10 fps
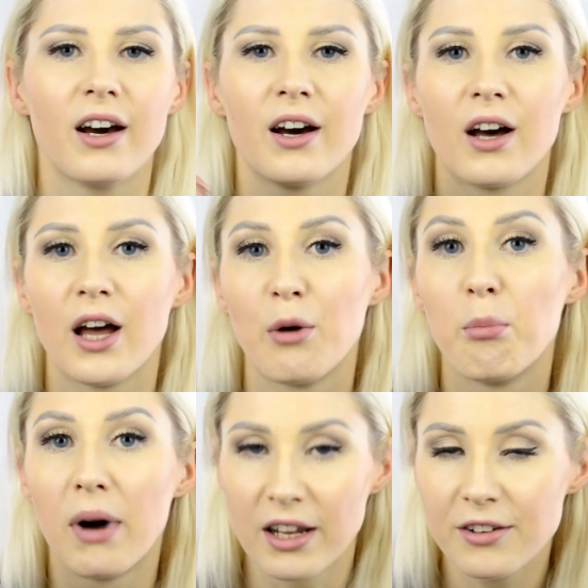a
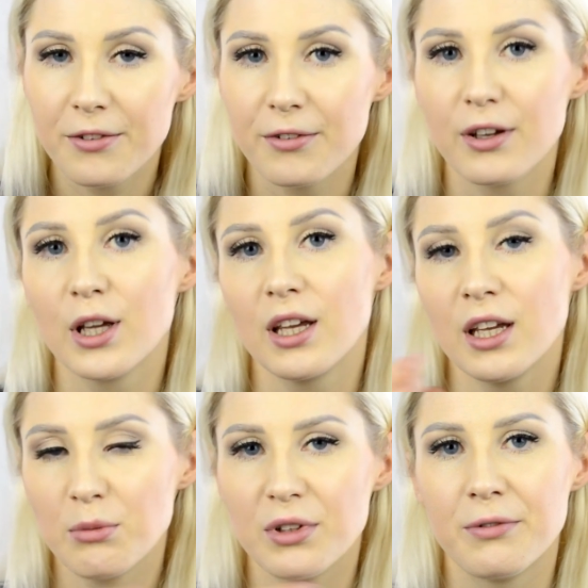month
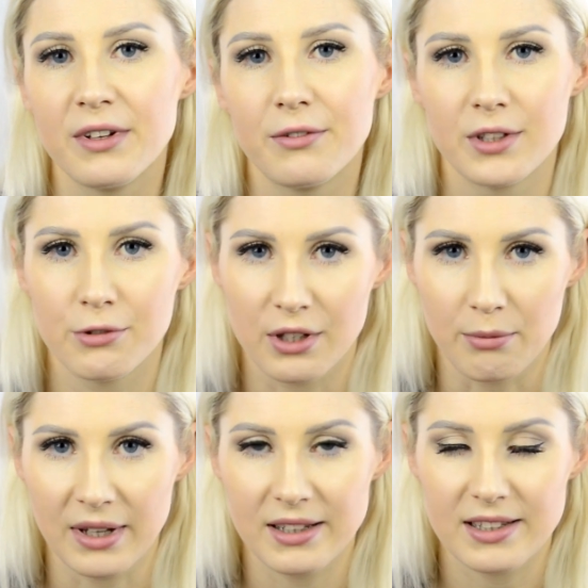in between
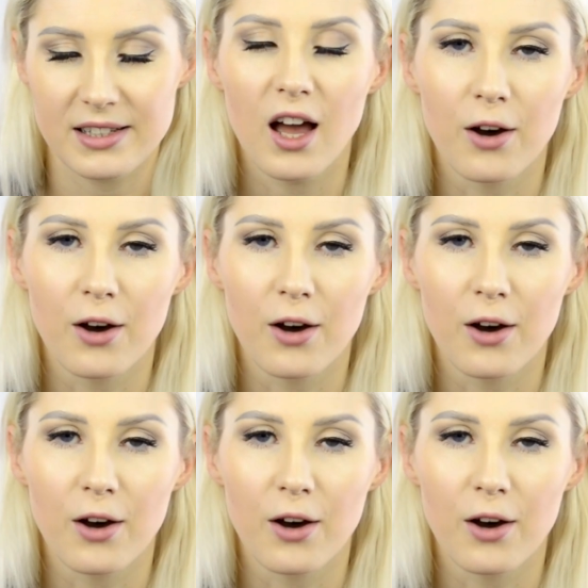treatments.